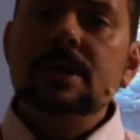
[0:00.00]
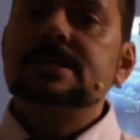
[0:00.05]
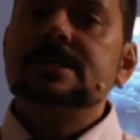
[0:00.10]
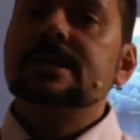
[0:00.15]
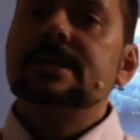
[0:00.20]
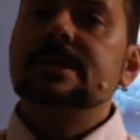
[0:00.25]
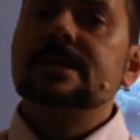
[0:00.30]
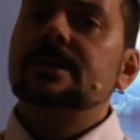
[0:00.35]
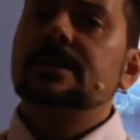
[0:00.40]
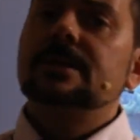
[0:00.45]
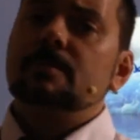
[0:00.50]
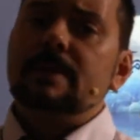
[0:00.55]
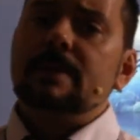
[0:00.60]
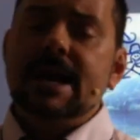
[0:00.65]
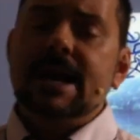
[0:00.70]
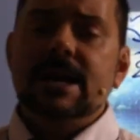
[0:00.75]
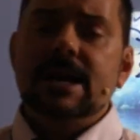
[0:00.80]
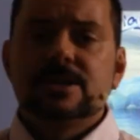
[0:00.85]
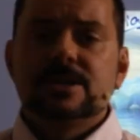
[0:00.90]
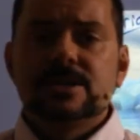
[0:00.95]
did in the
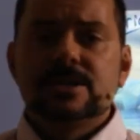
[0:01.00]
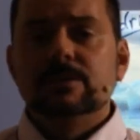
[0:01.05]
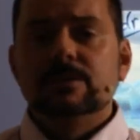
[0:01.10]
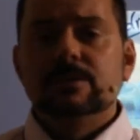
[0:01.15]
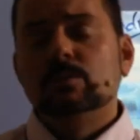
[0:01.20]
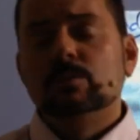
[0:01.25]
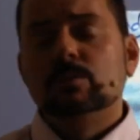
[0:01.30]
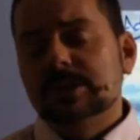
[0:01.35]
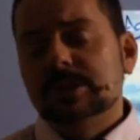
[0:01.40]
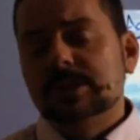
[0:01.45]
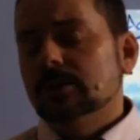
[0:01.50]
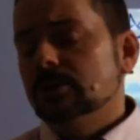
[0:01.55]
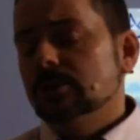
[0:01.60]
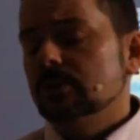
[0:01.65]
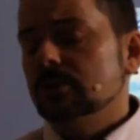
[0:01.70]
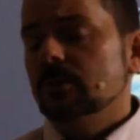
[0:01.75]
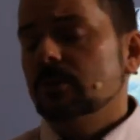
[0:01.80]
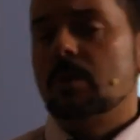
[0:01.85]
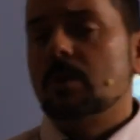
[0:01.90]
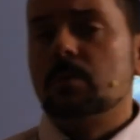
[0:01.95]
past, and we still do it
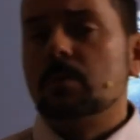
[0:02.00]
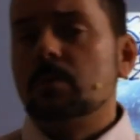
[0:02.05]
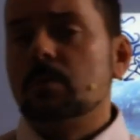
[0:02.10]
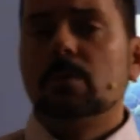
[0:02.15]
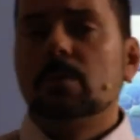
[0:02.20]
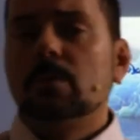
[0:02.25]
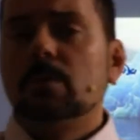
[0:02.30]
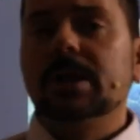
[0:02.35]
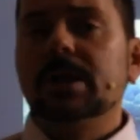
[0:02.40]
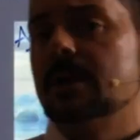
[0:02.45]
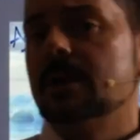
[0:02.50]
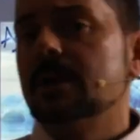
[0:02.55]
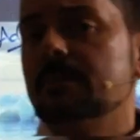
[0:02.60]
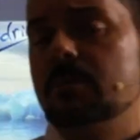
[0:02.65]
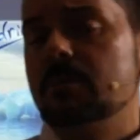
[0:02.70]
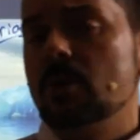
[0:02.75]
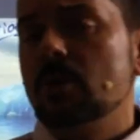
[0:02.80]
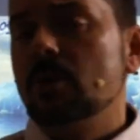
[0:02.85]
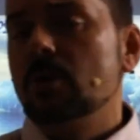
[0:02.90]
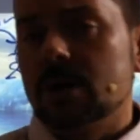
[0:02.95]
when we're reading
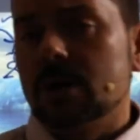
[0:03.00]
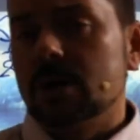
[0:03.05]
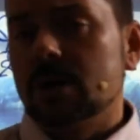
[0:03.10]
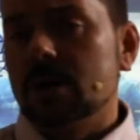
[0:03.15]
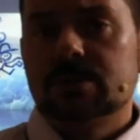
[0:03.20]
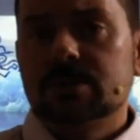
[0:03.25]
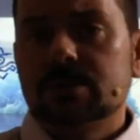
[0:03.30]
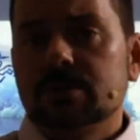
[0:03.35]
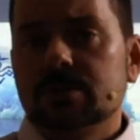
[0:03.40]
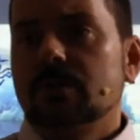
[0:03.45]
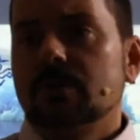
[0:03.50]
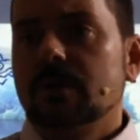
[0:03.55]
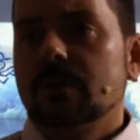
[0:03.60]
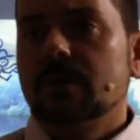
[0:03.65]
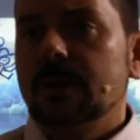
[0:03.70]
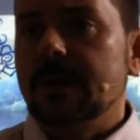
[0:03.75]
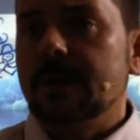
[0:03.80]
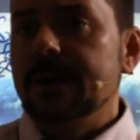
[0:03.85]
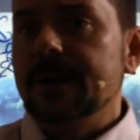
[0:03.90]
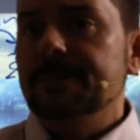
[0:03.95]
books,
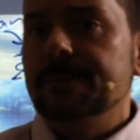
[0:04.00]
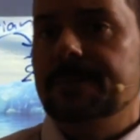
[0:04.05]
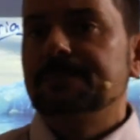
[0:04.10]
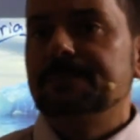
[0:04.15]
okay?